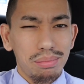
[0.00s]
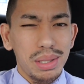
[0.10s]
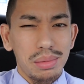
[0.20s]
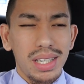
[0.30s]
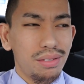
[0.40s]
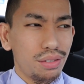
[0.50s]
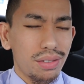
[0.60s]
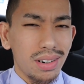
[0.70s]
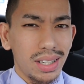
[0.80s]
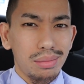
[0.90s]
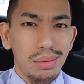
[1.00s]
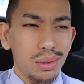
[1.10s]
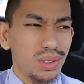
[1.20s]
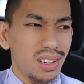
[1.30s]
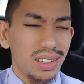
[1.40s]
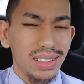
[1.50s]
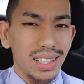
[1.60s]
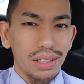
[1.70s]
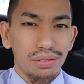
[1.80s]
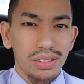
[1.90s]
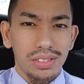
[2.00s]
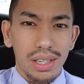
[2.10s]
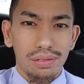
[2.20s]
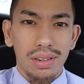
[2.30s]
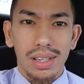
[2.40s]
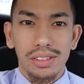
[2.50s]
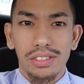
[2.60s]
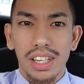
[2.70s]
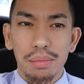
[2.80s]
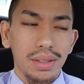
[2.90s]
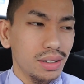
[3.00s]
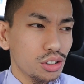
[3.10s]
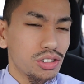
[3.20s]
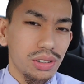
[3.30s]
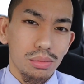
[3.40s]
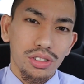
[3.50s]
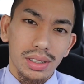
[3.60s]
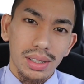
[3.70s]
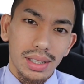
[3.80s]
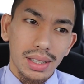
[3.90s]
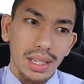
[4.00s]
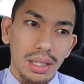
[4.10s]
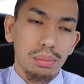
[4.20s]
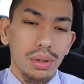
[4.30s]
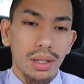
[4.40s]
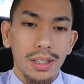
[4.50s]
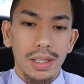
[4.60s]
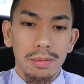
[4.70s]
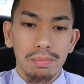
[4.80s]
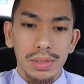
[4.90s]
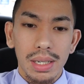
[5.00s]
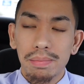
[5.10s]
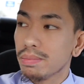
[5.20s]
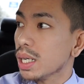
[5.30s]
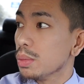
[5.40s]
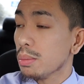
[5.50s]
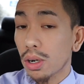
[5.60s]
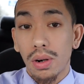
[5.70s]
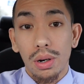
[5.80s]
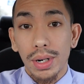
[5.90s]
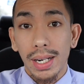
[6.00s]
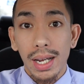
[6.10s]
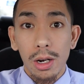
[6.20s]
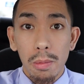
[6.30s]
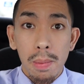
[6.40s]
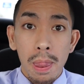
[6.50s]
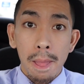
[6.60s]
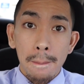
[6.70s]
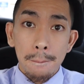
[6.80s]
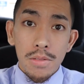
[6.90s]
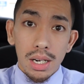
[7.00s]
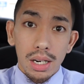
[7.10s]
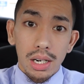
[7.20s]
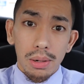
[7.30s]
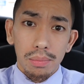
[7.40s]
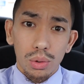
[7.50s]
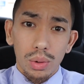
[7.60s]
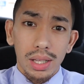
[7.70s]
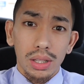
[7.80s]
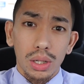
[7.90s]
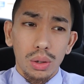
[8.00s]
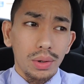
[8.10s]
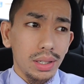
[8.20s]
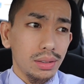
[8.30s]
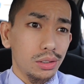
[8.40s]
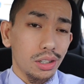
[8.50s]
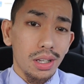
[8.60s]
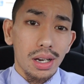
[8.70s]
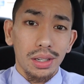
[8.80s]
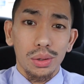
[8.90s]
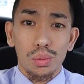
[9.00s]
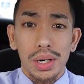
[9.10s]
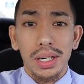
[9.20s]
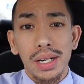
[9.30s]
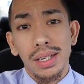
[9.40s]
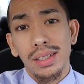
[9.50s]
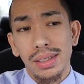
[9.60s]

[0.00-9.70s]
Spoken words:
maybe every Friday, maybe we'll call it like a Freestyle Friday segment or some shit like that. But yeah, I'm in my car right now, waiting to go in, clocking to work.